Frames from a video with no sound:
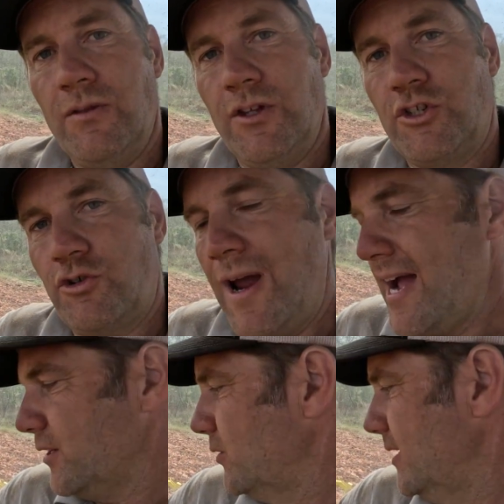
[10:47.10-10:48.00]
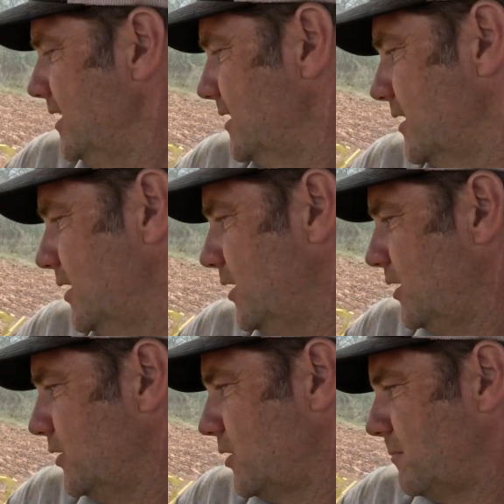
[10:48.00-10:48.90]
the tractor isn't
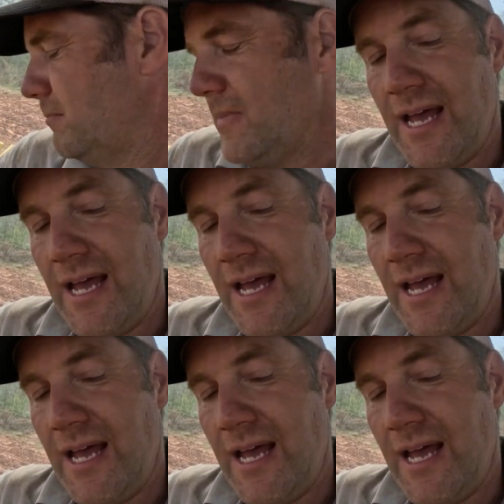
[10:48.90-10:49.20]
under